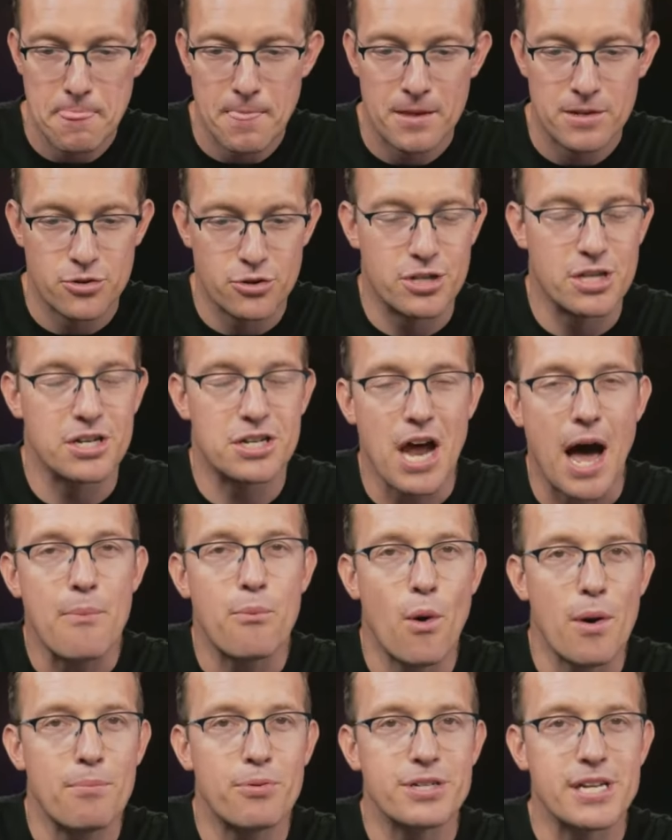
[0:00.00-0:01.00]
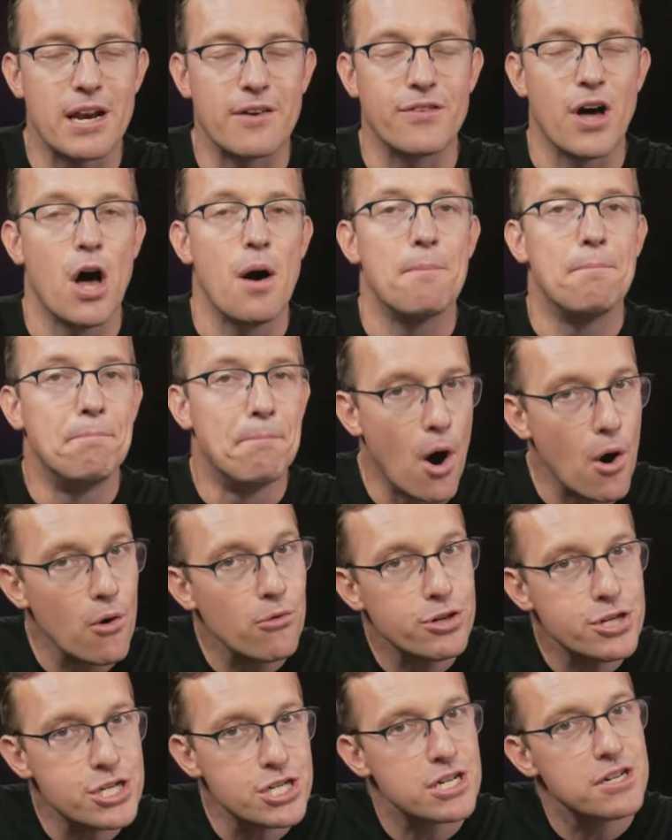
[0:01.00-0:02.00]
So it's in the top 1% of
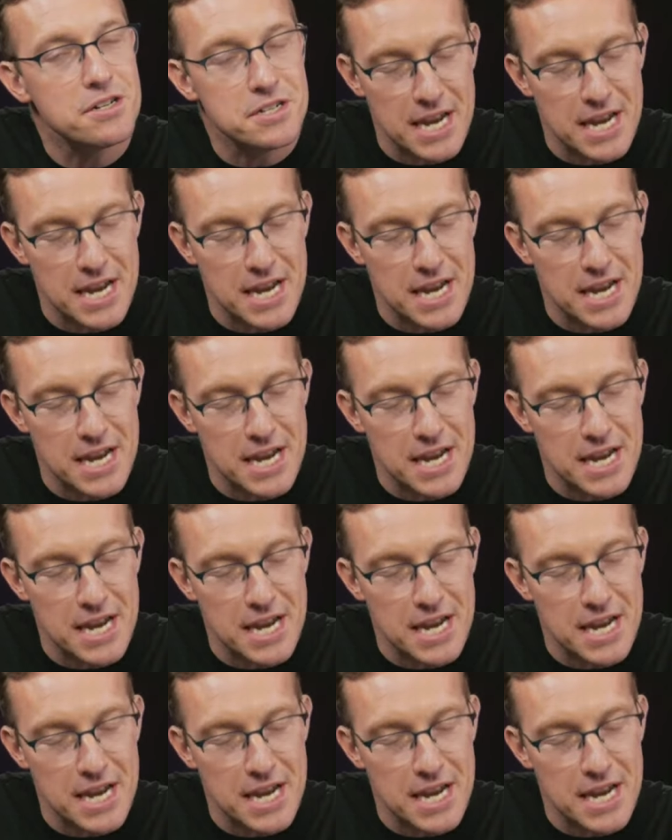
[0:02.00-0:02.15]
most